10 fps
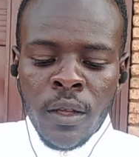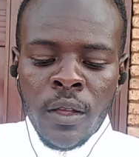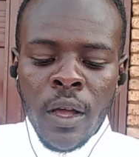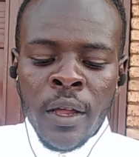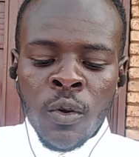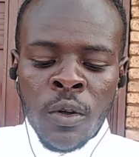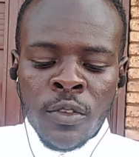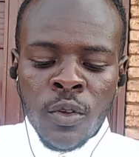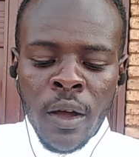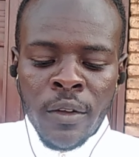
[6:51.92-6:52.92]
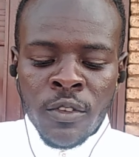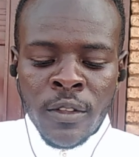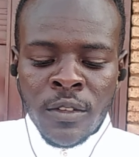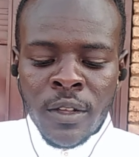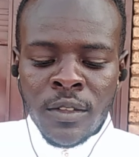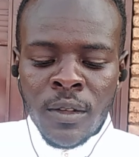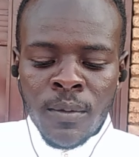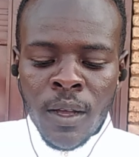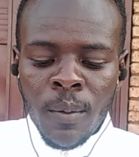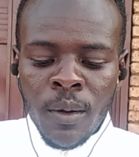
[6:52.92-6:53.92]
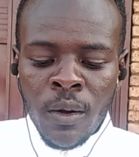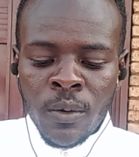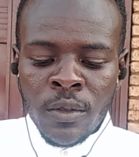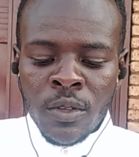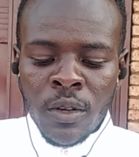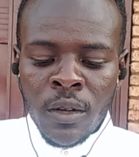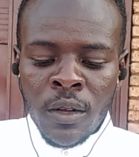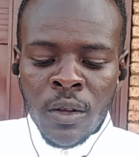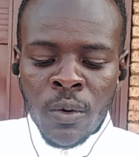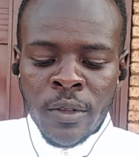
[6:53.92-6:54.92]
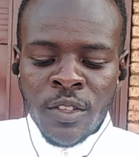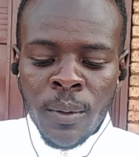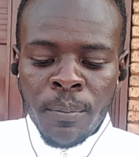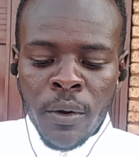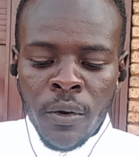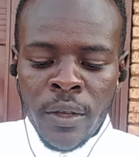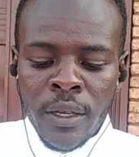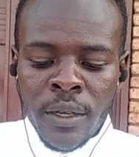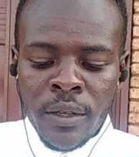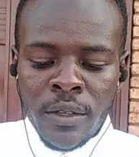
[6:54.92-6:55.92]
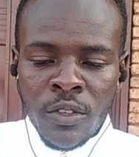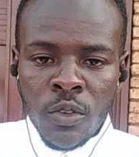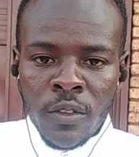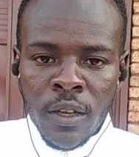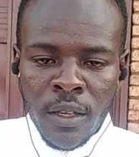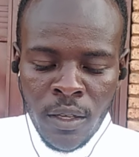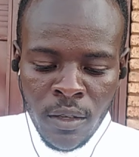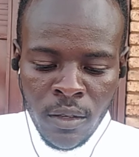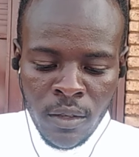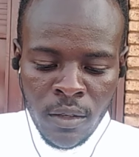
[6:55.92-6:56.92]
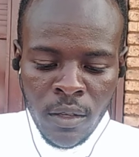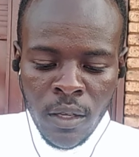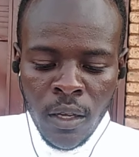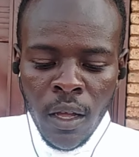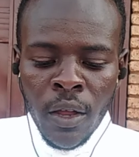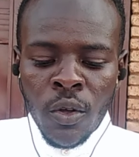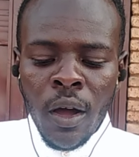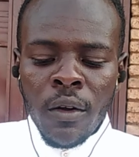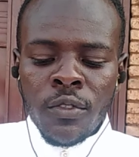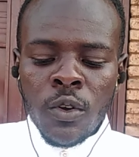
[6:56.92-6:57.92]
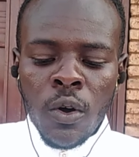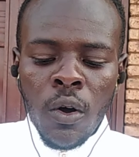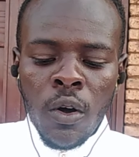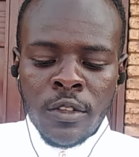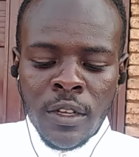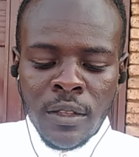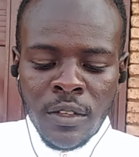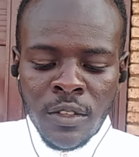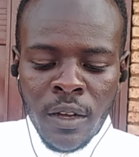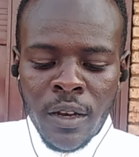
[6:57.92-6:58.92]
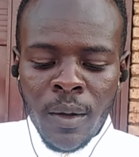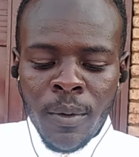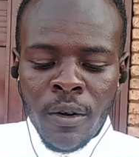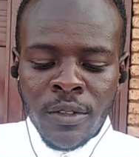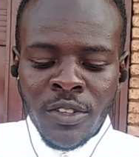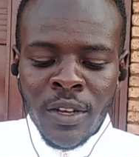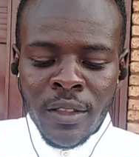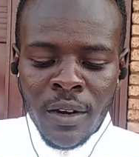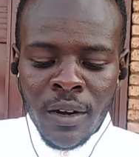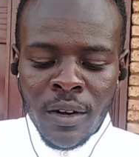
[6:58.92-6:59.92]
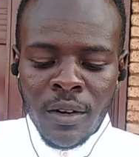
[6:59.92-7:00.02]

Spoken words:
And also you have to understand something about contemporary English society, and you have to also understand about general